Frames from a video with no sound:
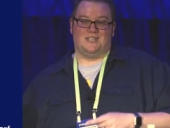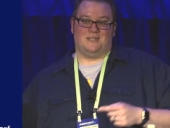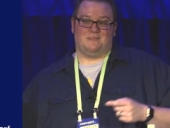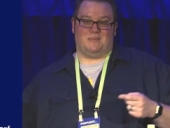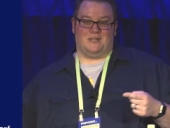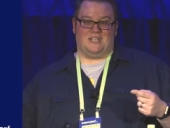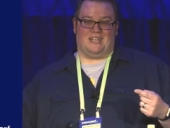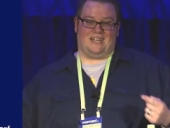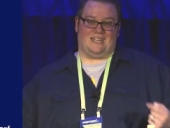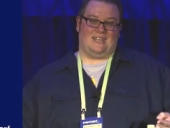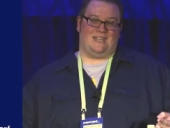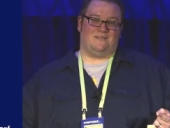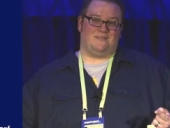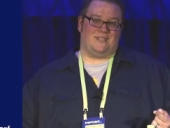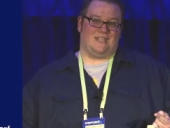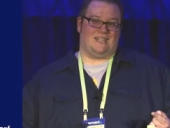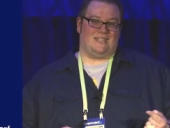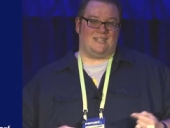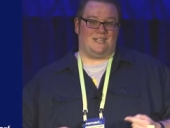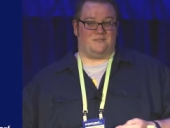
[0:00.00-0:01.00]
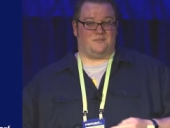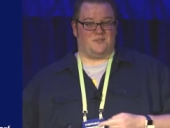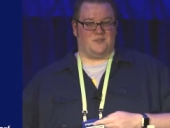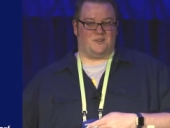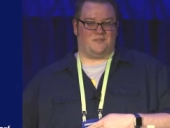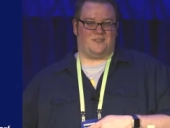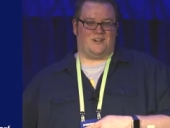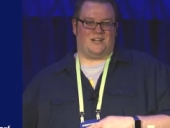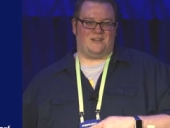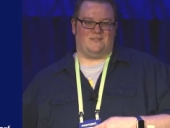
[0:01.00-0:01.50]
but not have .NET
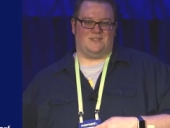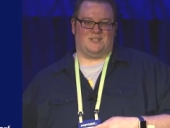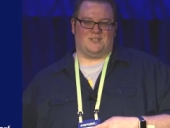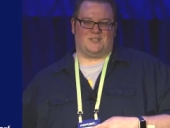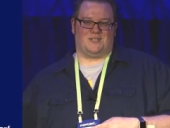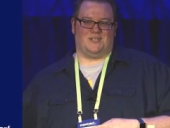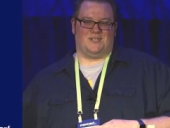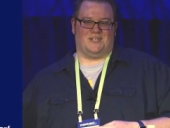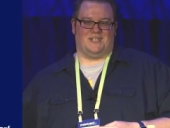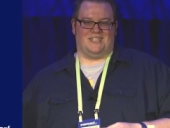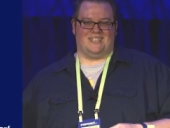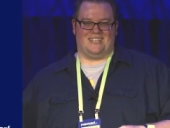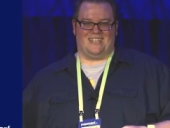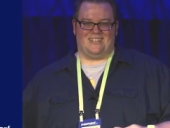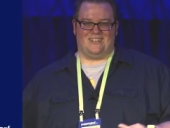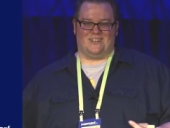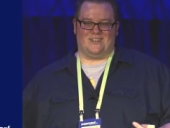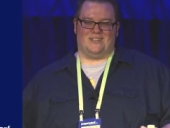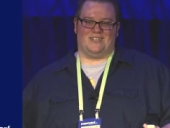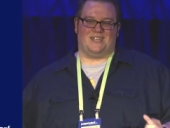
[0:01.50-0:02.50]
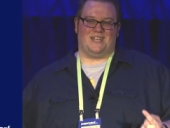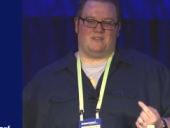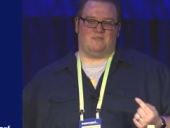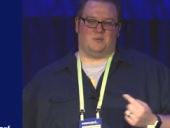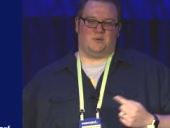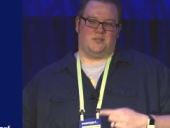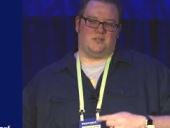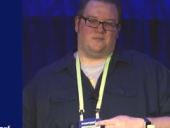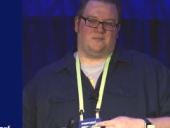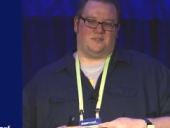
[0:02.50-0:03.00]
4.5 installed, and then you're going to have a
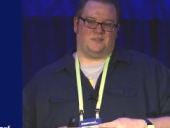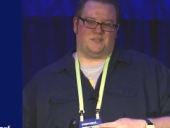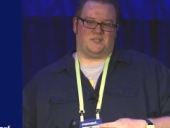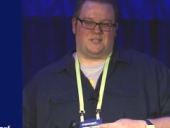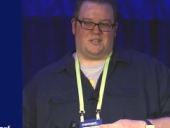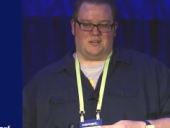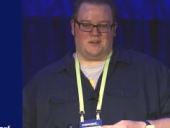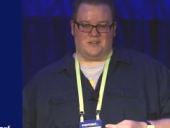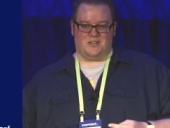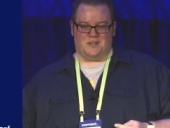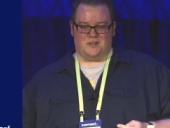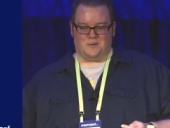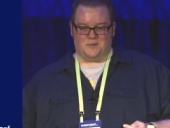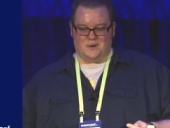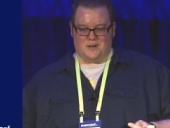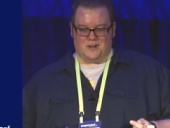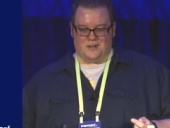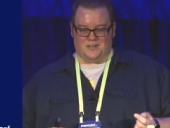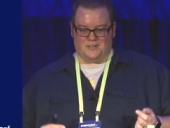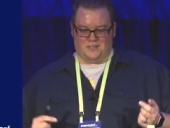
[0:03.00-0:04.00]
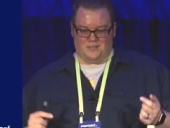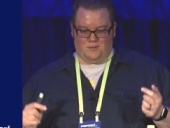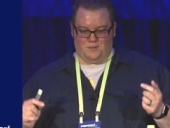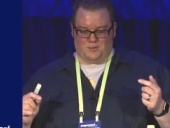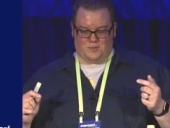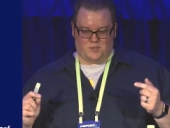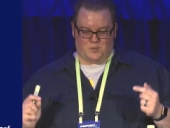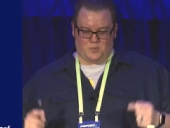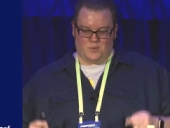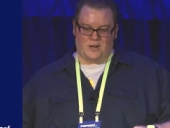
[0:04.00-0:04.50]
wonderful scenario where you
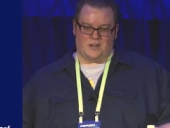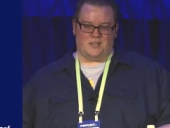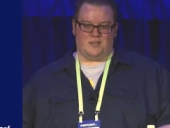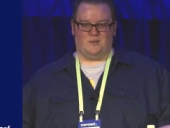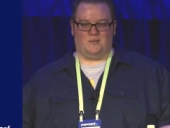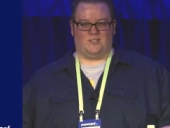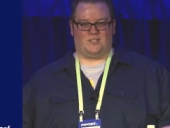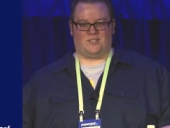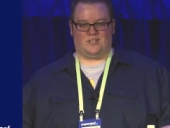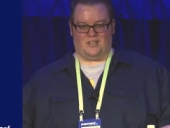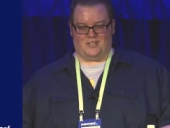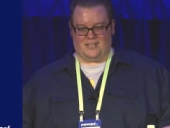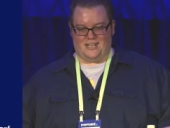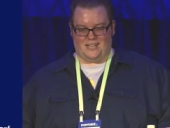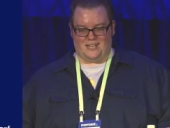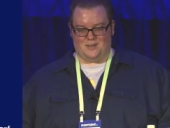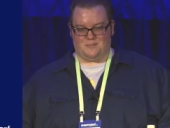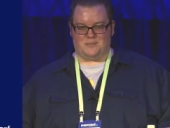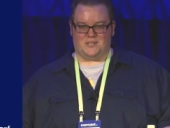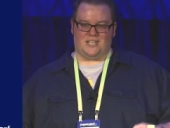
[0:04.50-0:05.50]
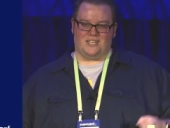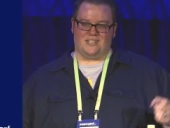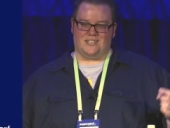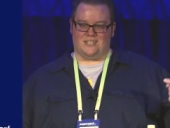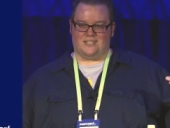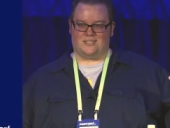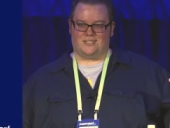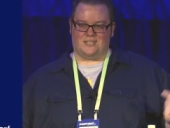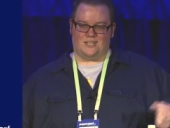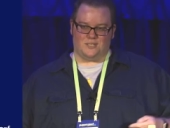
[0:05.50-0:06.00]
swear you installed that update,
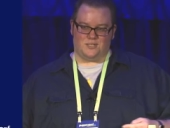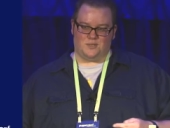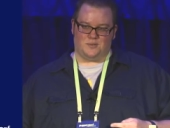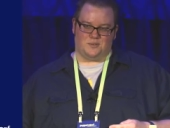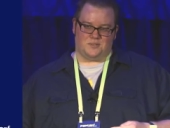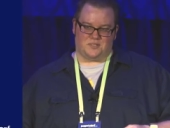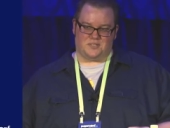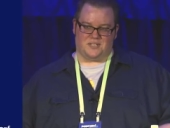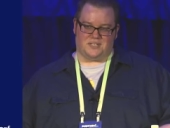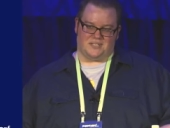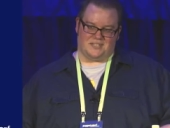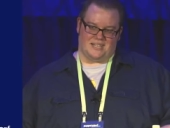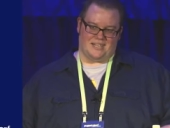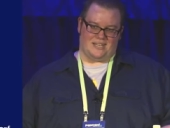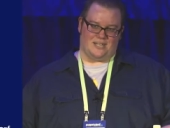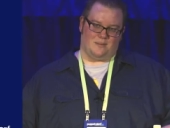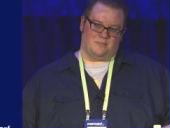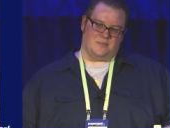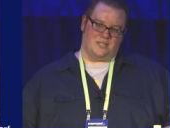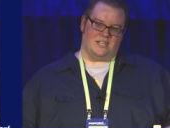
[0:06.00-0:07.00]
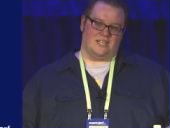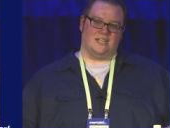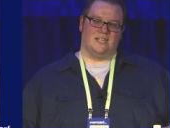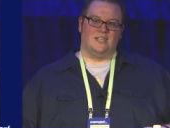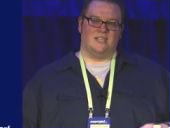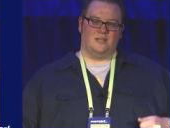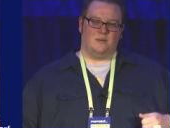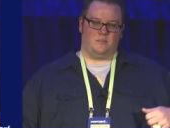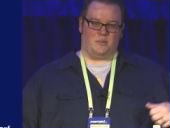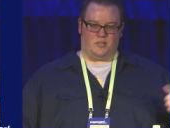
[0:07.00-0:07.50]
it says you installed that update,
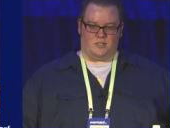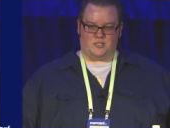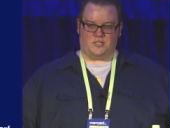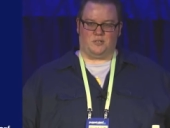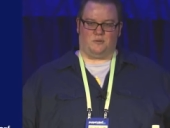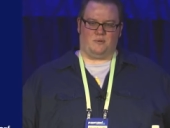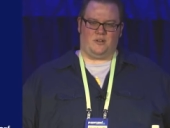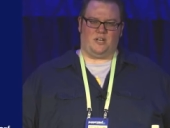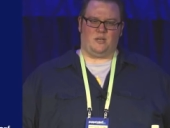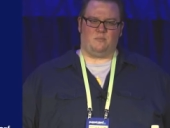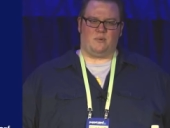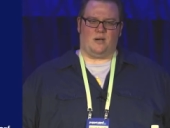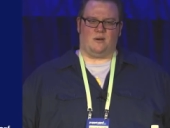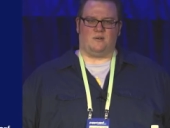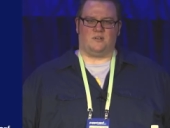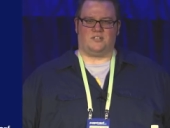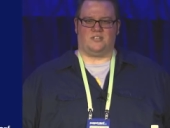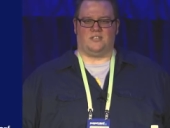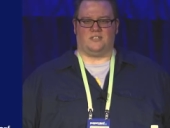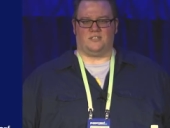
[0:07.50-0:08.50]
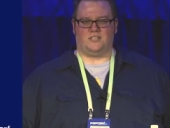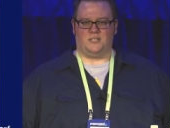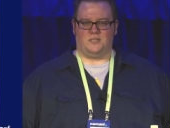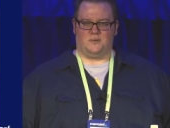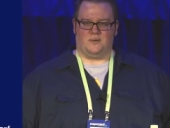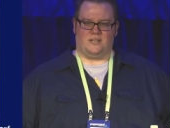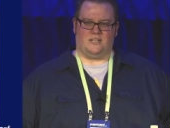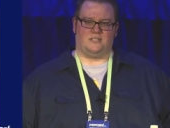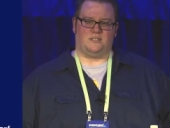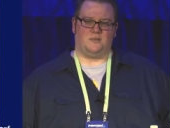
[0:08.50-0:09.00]
but you're still running PowerShell
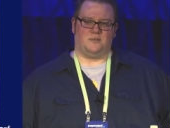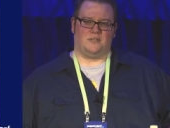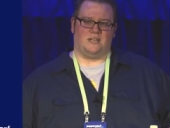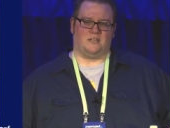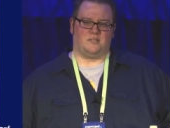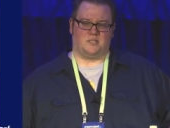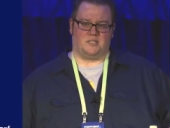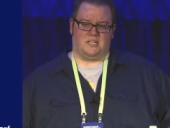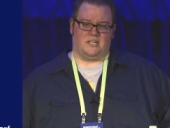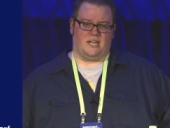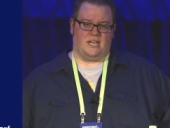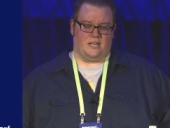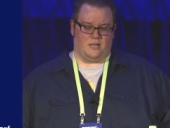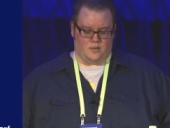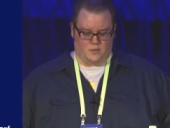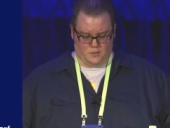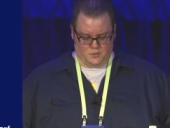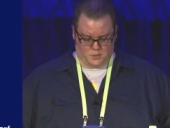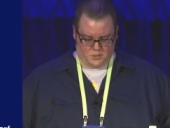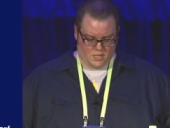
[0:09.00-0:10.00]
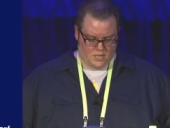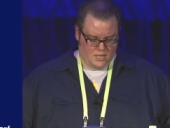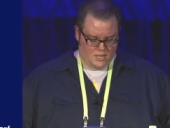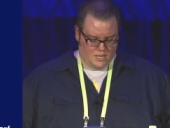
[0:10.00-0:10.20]
2 on a 2008 host.